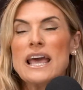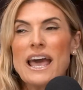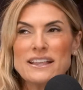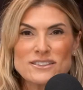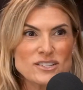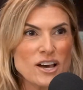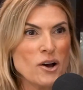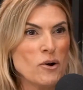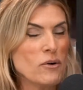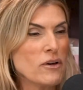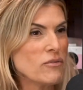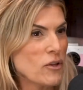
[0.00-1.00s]
And
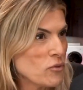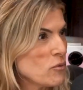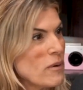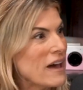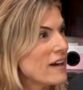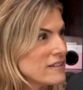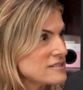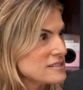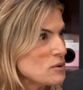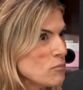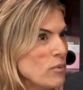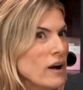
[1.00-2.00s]
so they're the
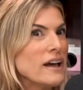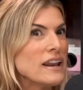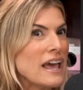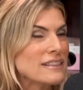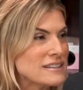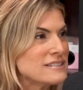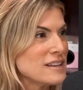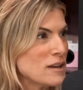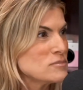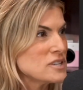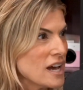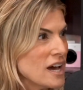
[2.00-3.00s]
best. But at the
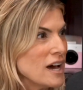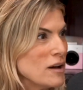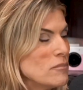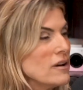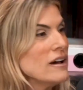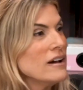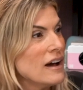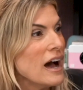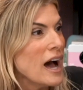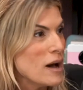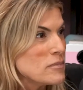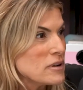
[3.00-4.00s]
same time, I'm a